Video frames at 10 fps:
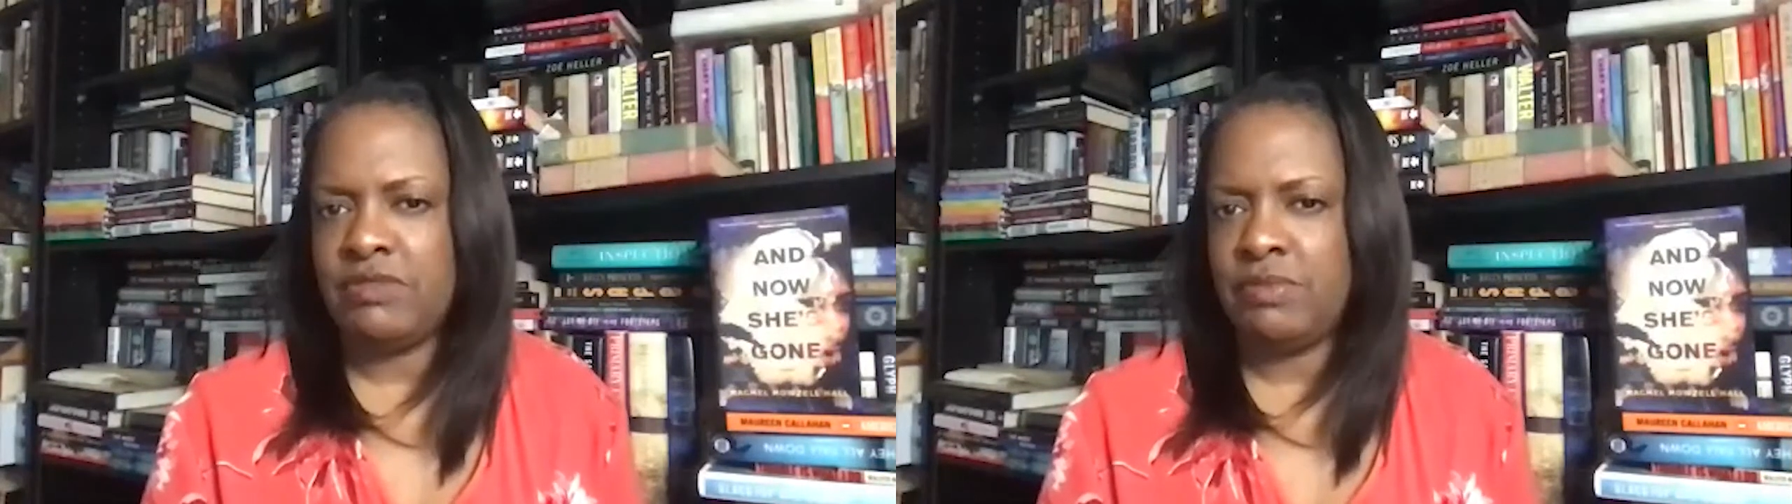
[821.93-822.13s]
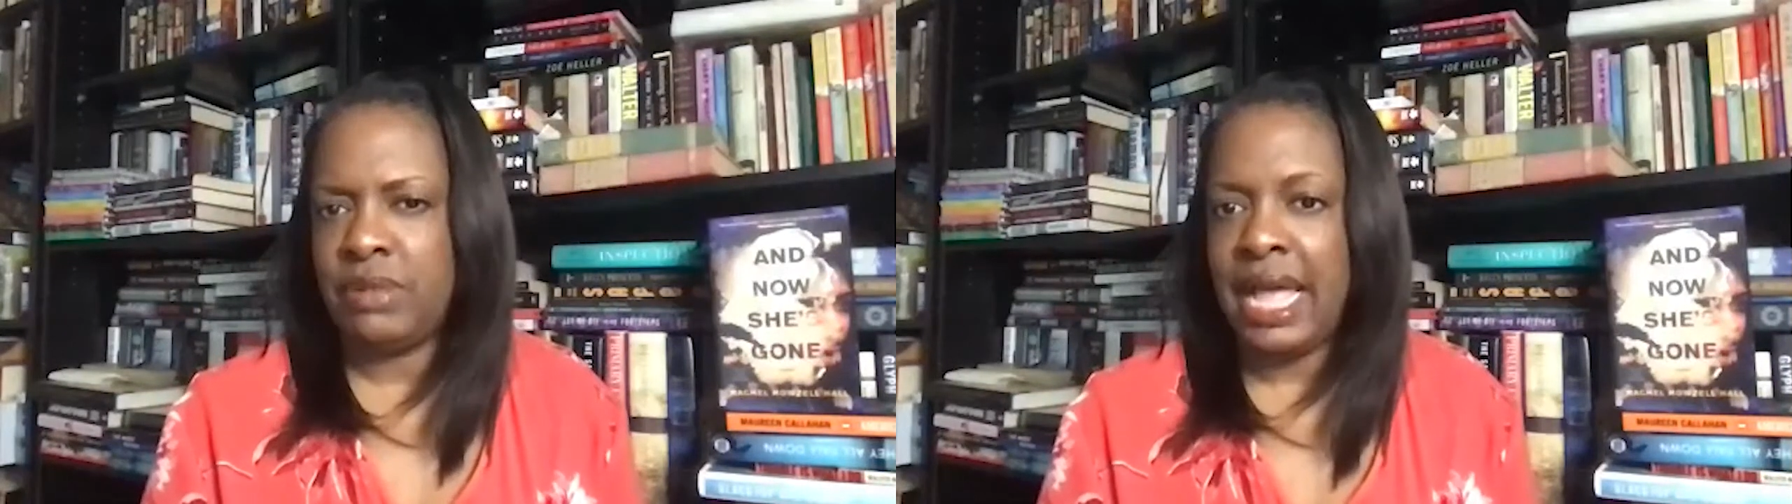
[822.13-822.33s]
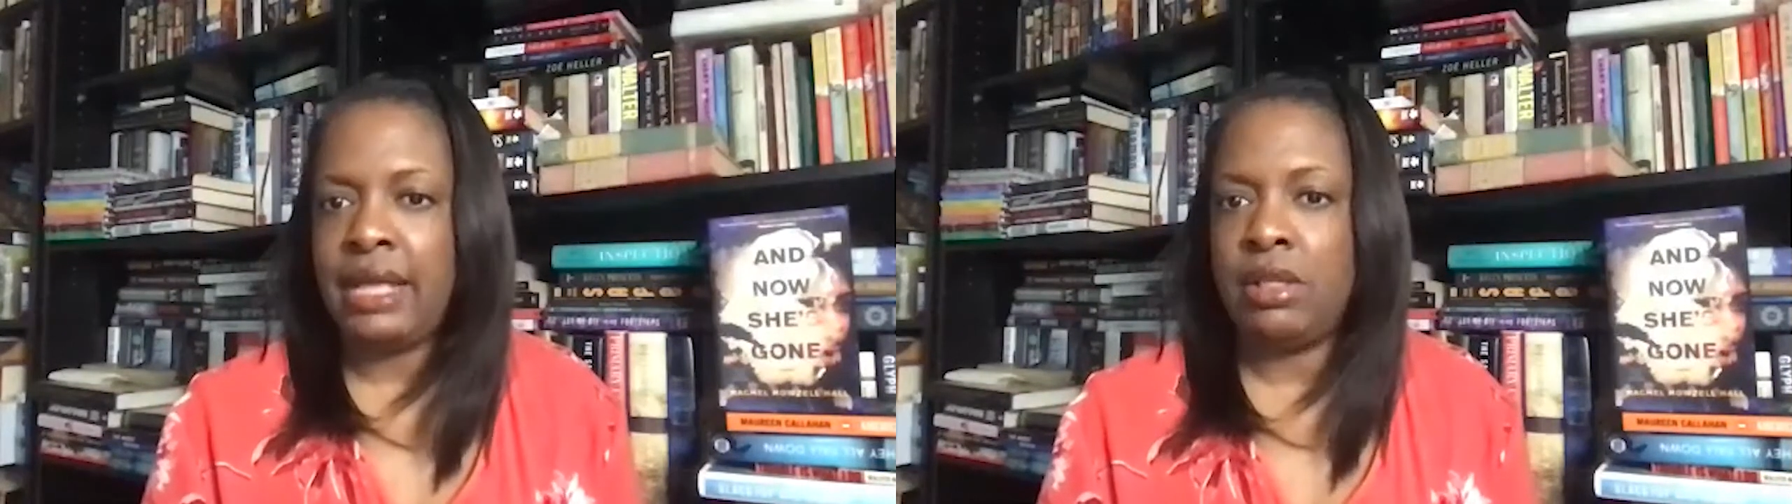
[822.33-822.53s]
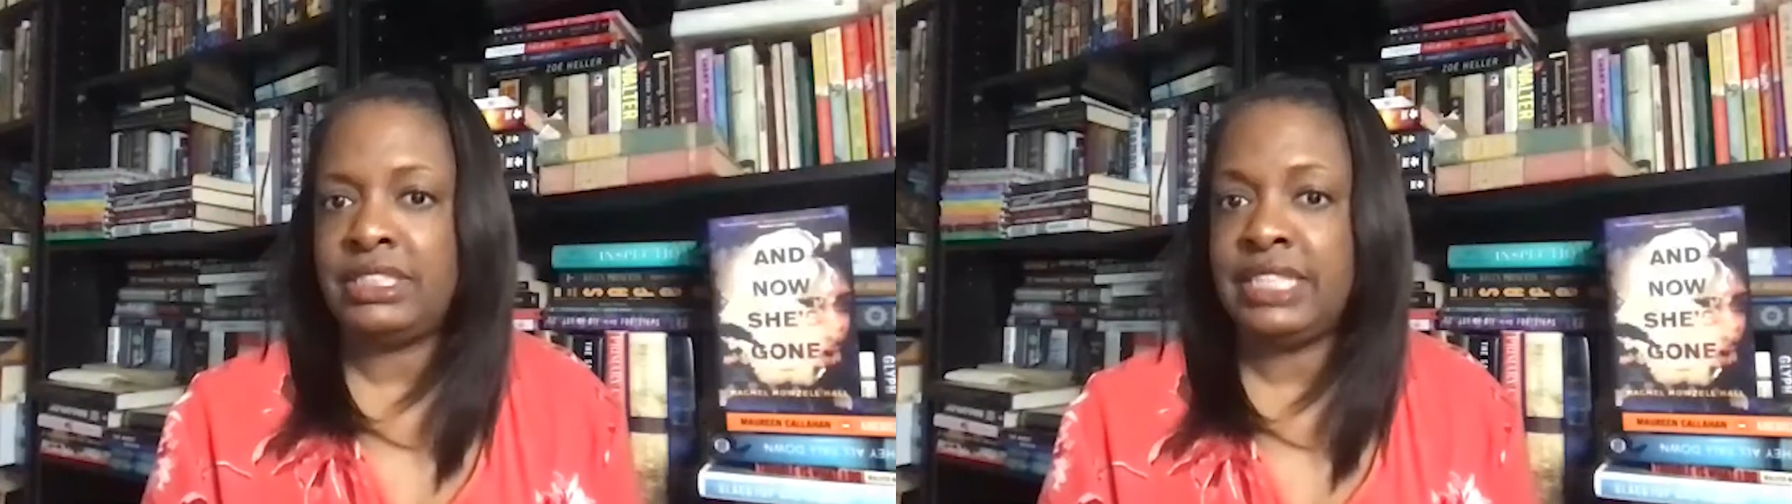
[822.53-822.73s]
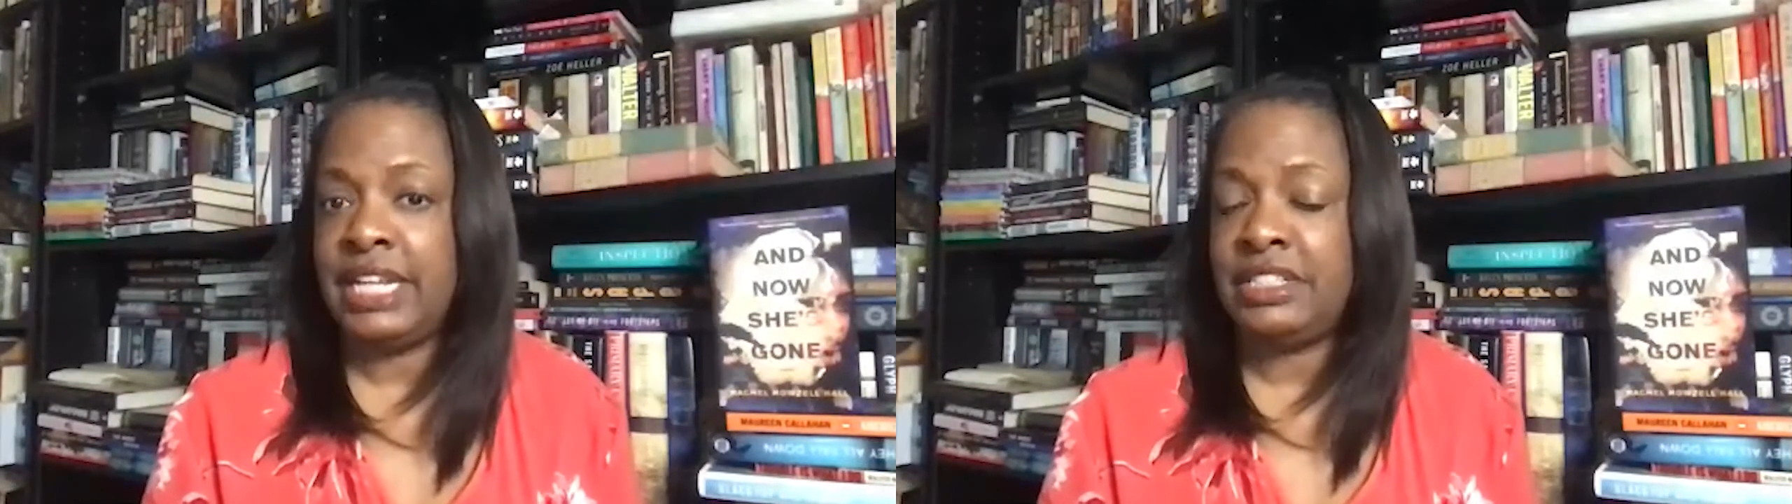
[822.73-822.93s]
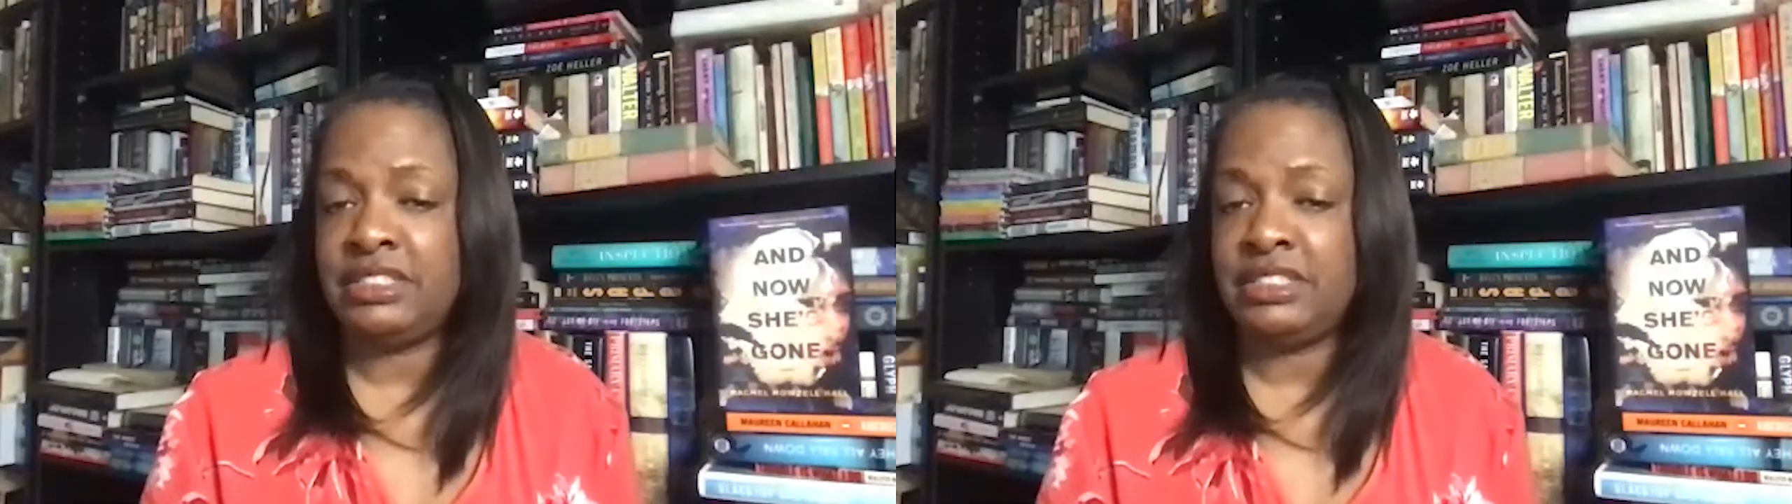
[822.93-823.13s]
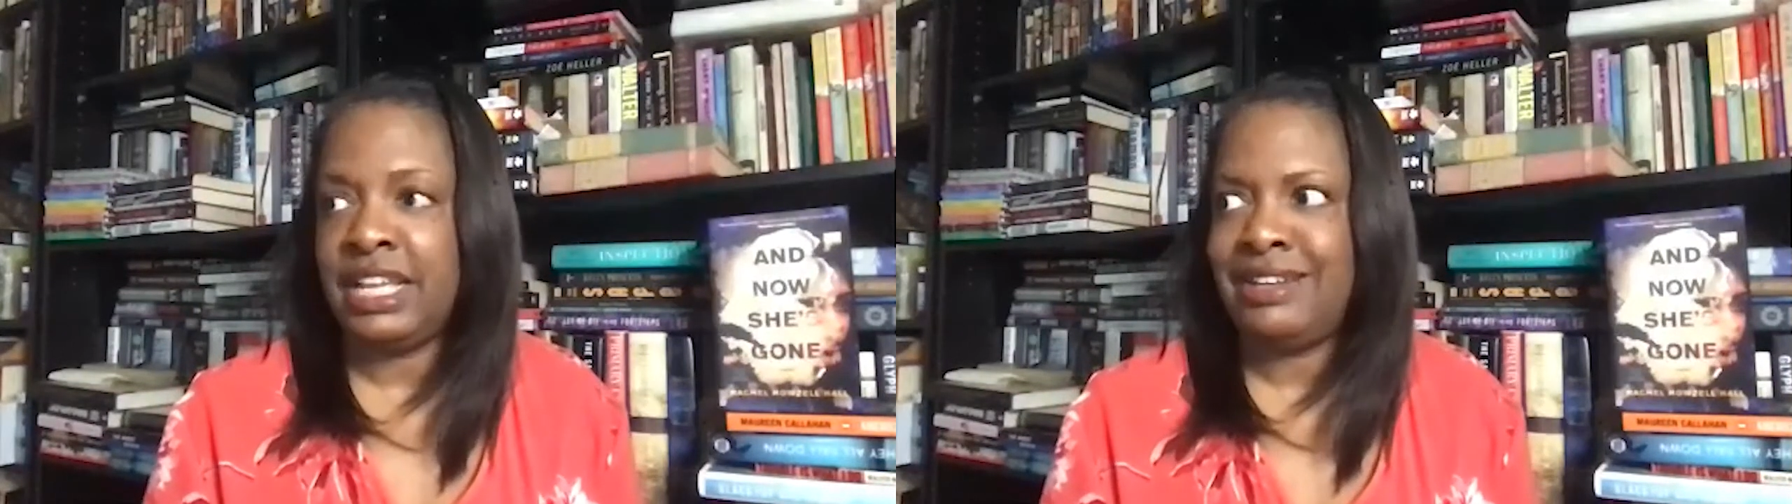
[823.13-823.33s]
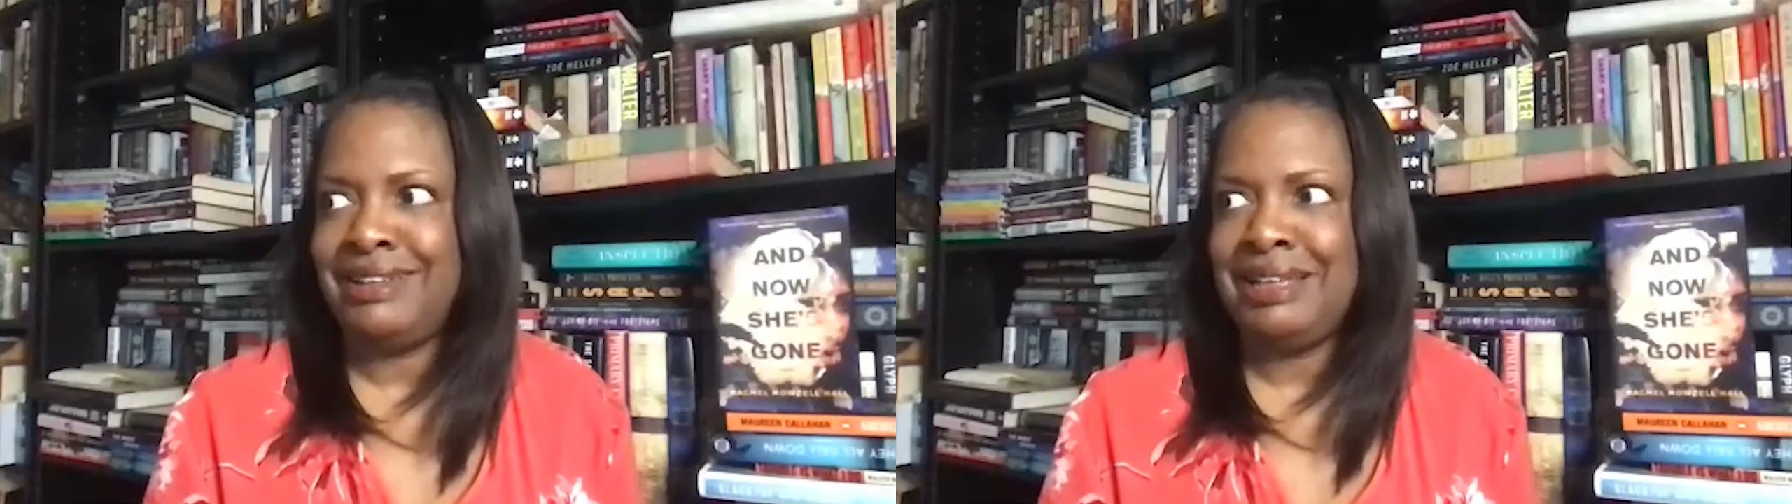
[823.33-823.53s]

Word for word: of Black Los Angeles that,